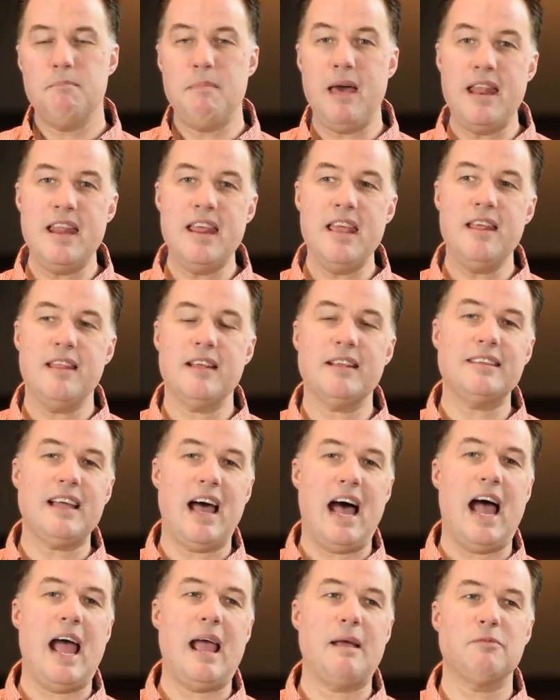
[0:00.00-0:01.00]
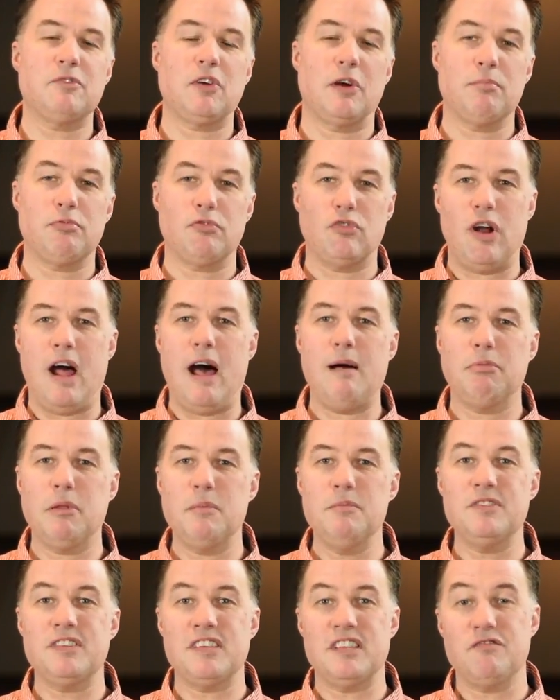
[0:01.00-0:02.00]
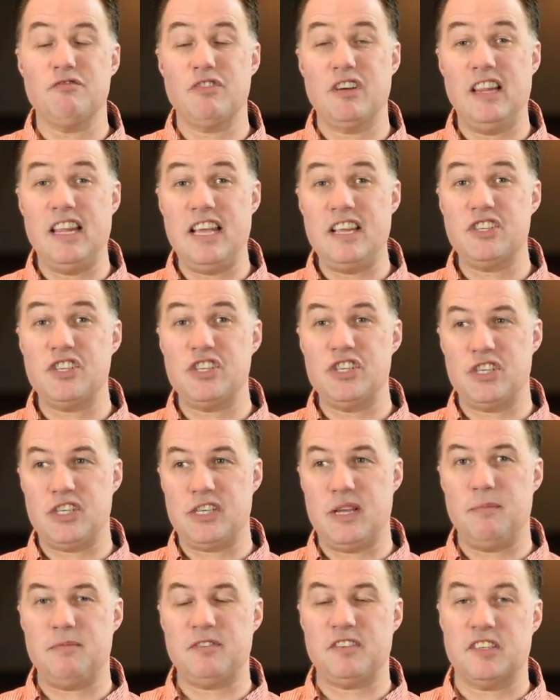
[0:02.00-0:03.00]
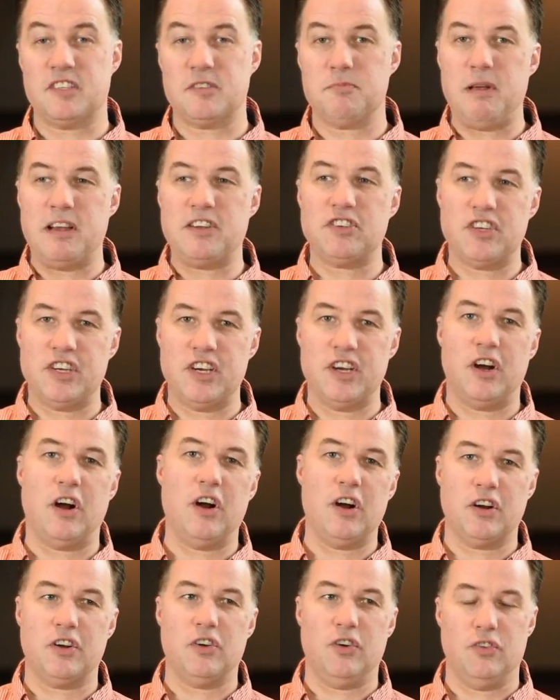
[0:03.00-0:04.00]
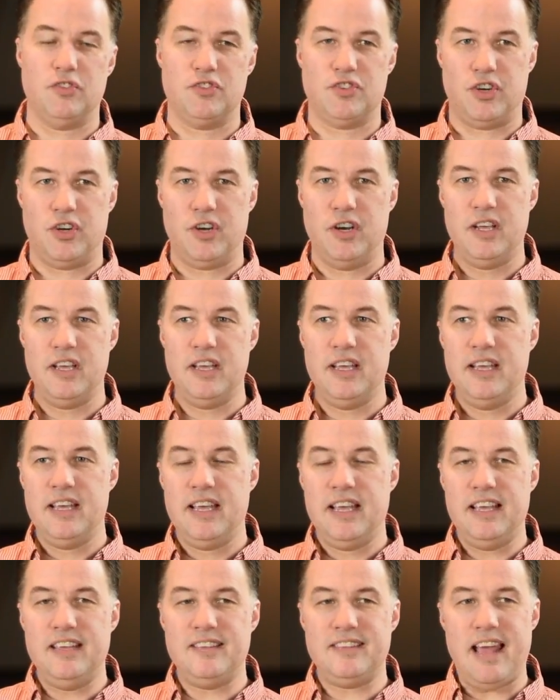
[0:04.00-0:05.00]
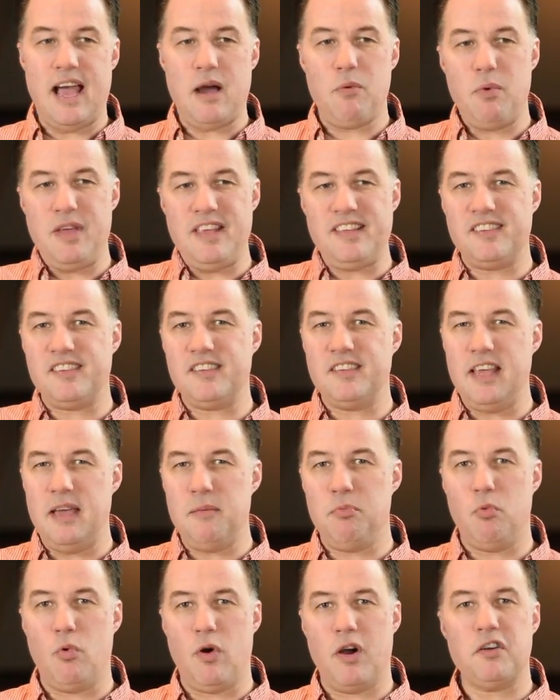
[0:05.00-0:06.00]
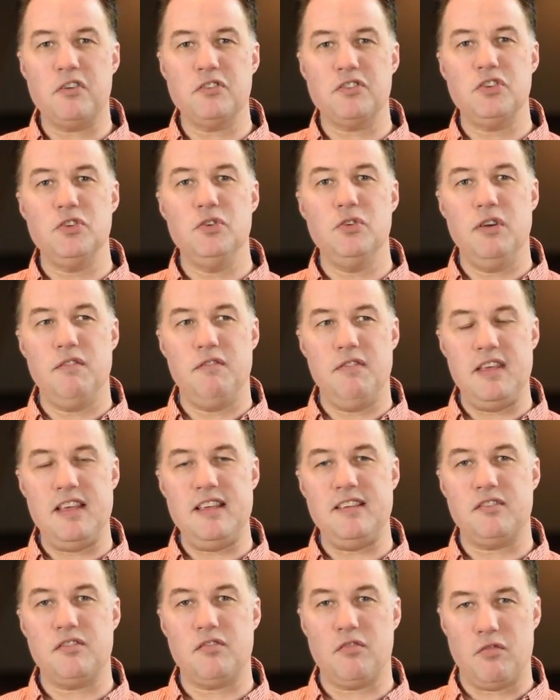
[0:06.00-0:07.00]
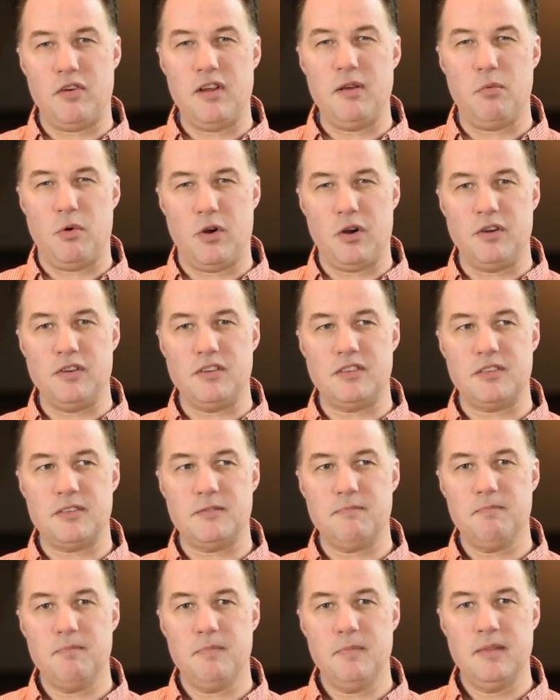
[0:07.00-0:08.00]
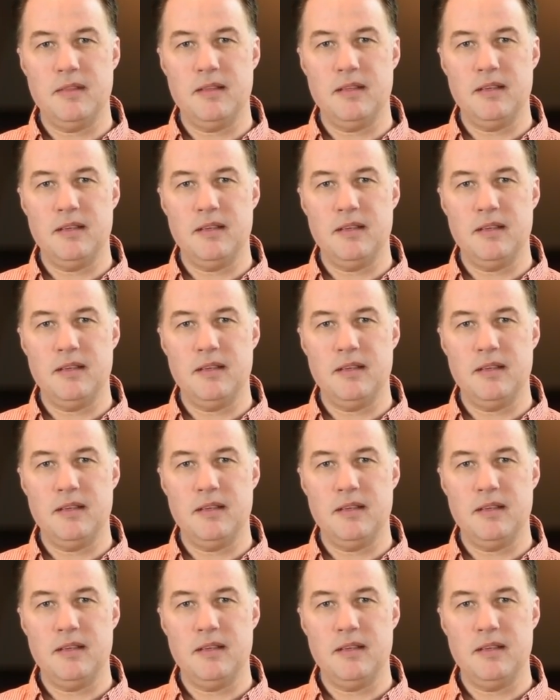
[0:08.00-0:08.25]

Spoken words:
Many of the times our problems in relationships, especially in our culture, is that we skip 1 or 2 of these 3 words.